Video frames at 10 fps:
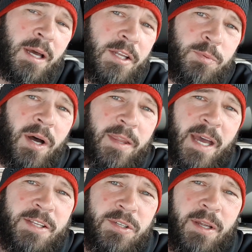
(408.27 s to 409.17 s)
that's why
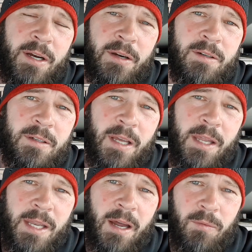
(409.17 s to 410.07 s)
that's there
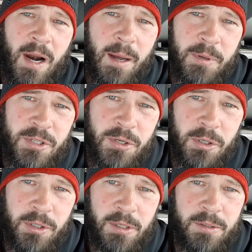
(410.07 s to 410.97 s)
and not Robin's
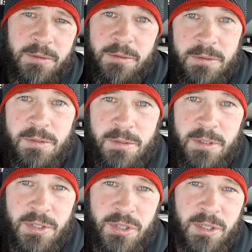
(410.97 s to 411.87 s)
Hood.
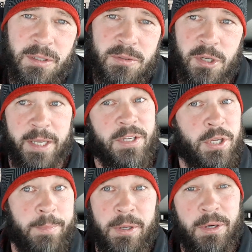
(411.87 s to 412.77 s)
You see? So I guess
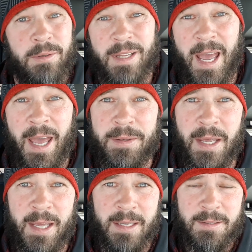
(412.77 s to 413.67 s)
I better add
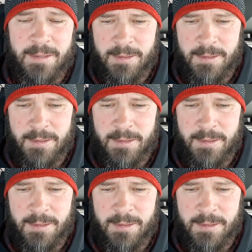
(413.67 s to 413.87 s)
that.